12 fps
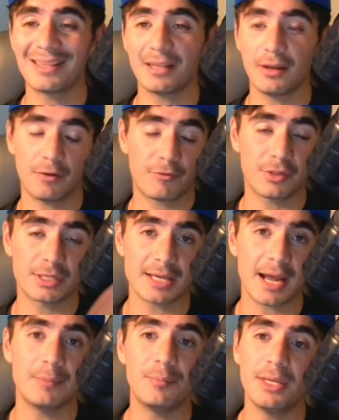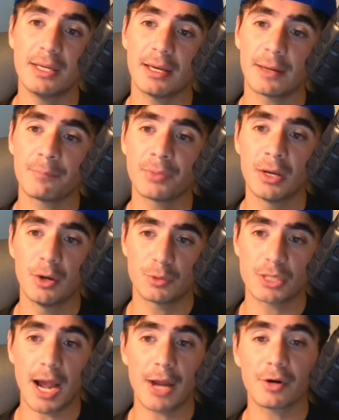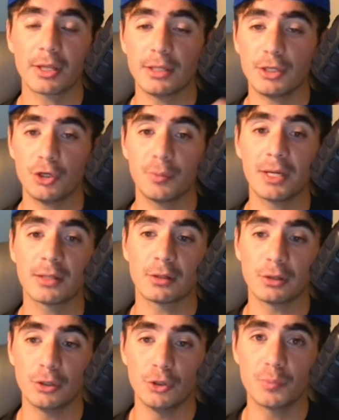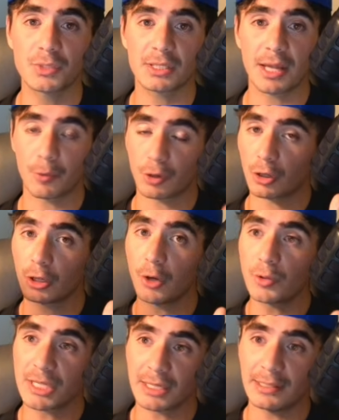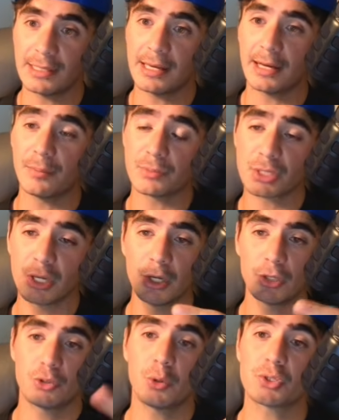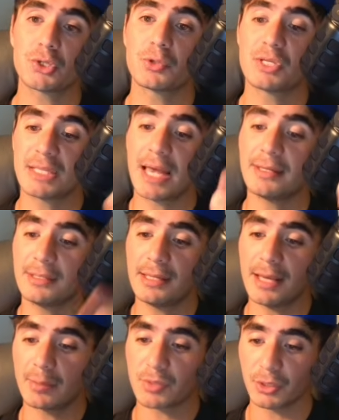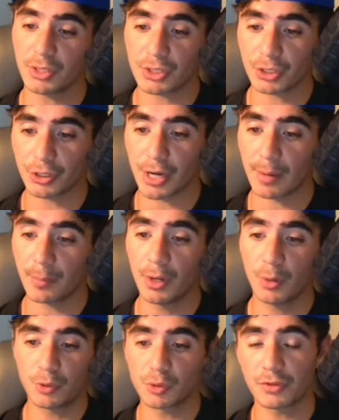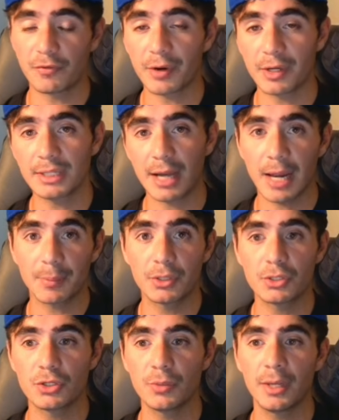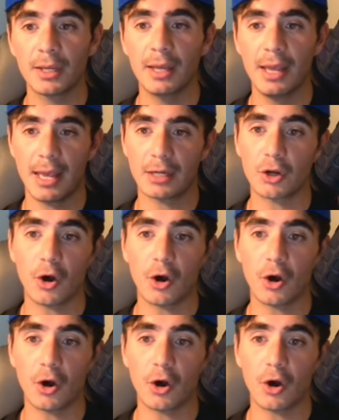for the time being was hiring the human in the loops that were closing the DMs to also send DMs on Instagram, which was very time consuming and